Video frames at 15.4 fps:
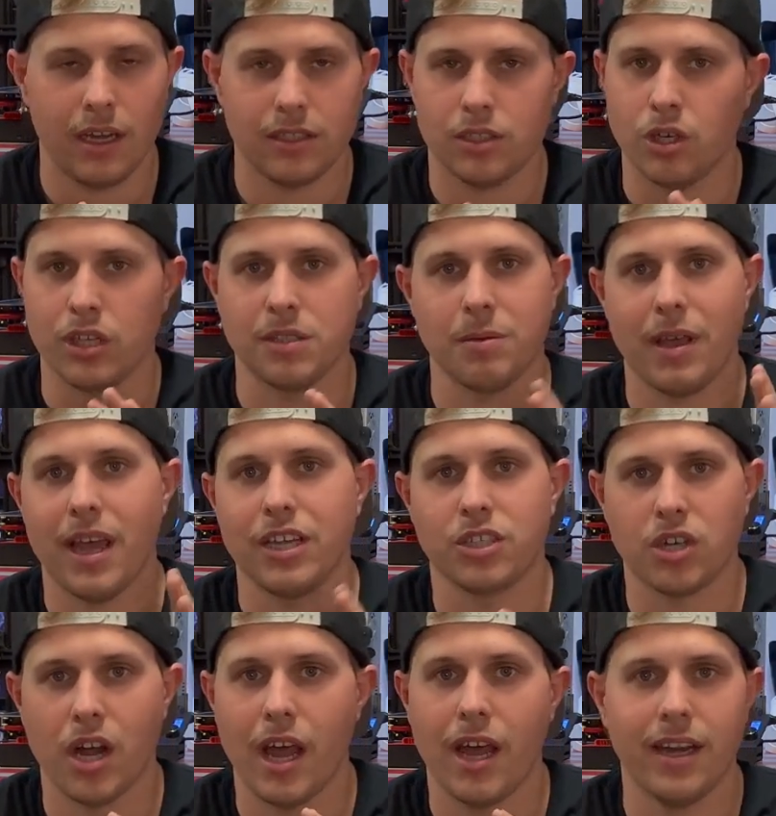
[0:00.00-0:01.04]
Trust me, I
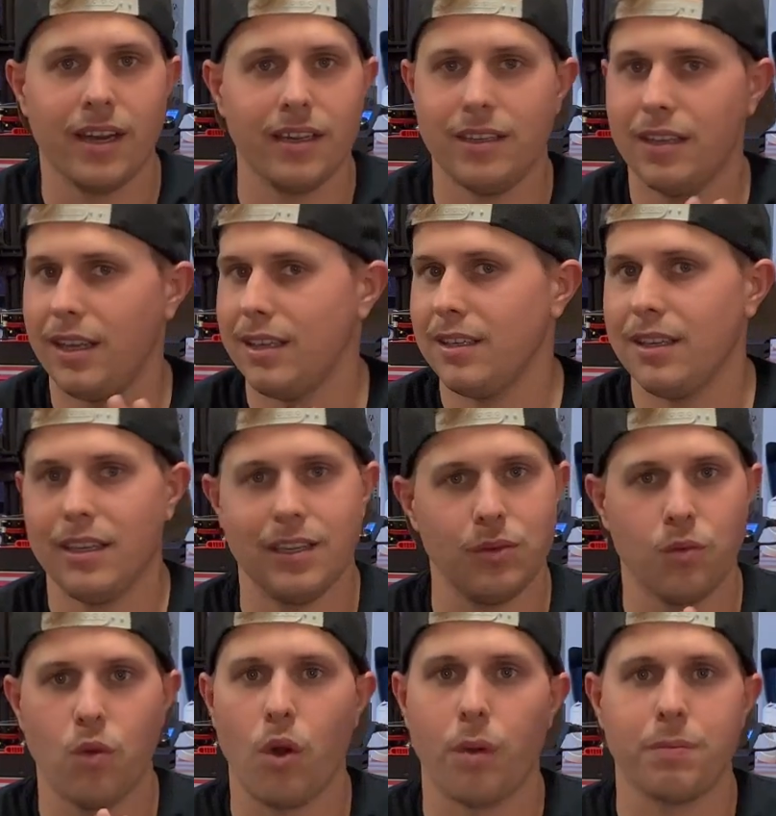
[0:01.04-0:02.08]
tried. It
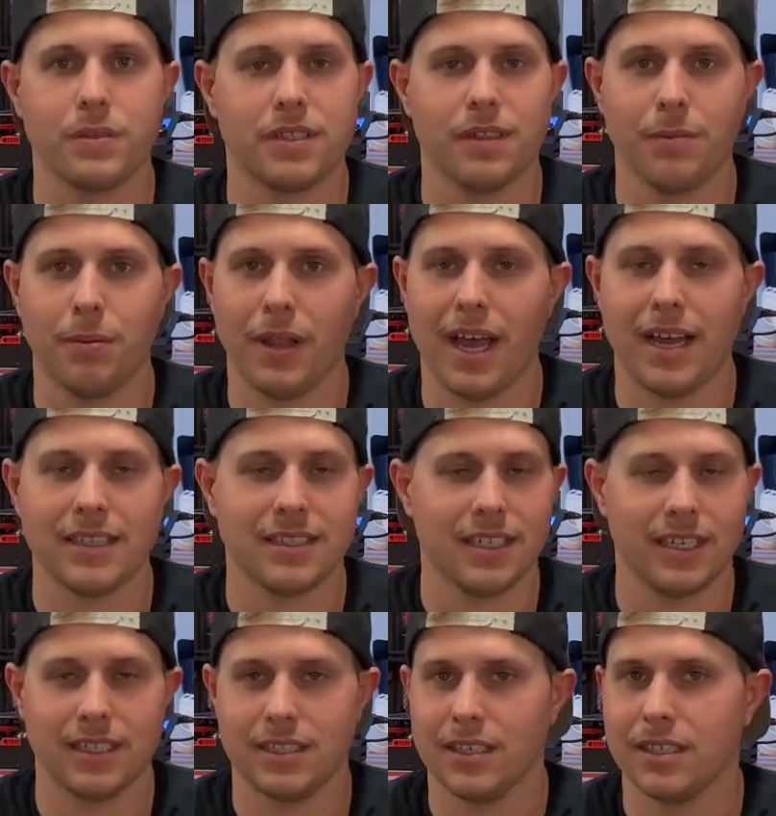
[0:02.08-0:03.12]
warps the
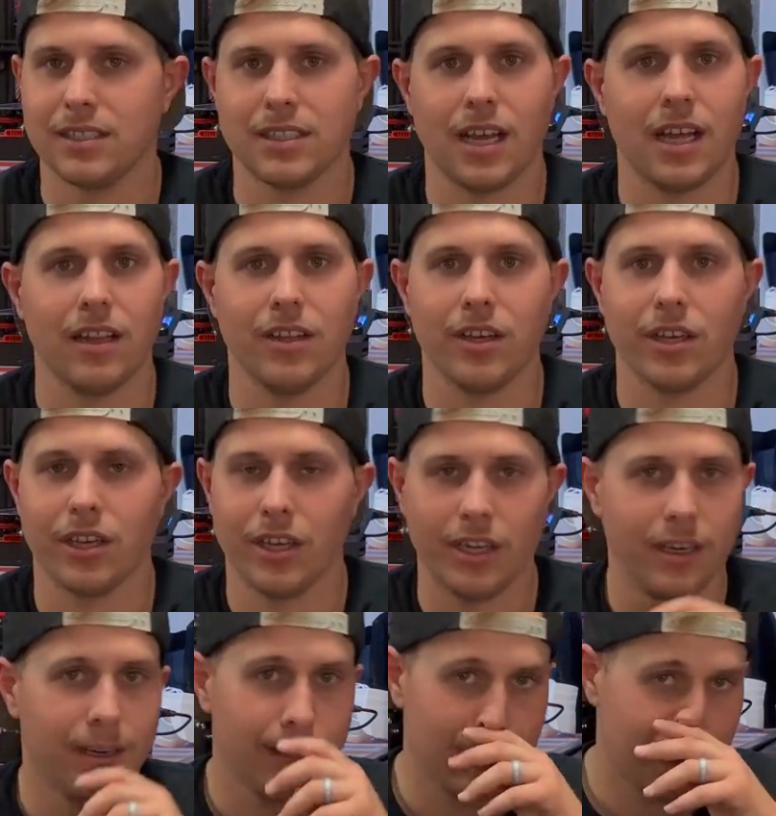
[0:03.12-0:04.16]
plastic, does not look
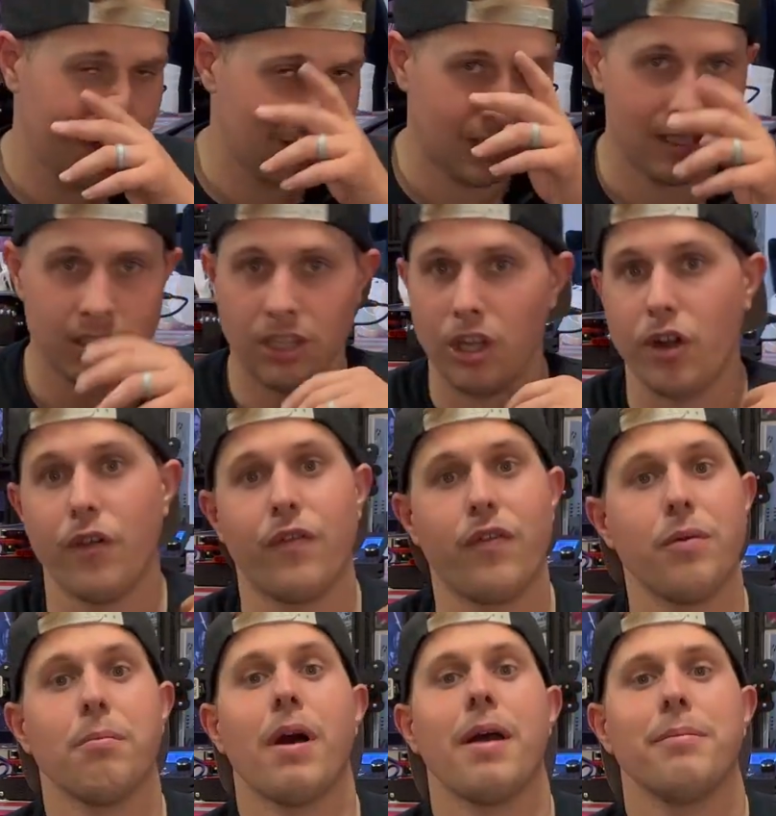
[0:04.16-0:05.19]
good. Learn
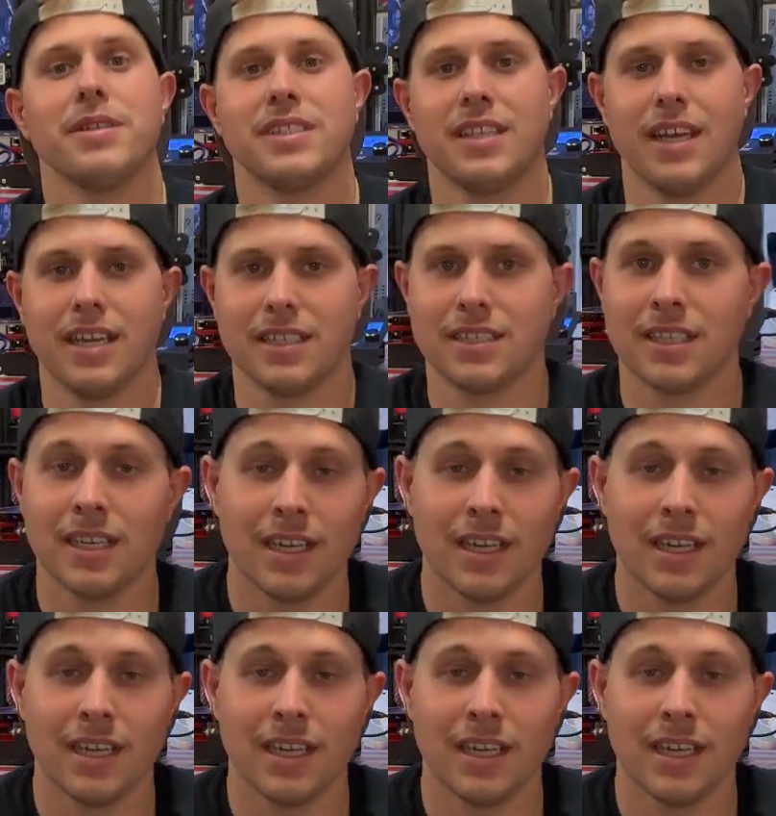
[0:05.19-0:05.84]
from my mistakes.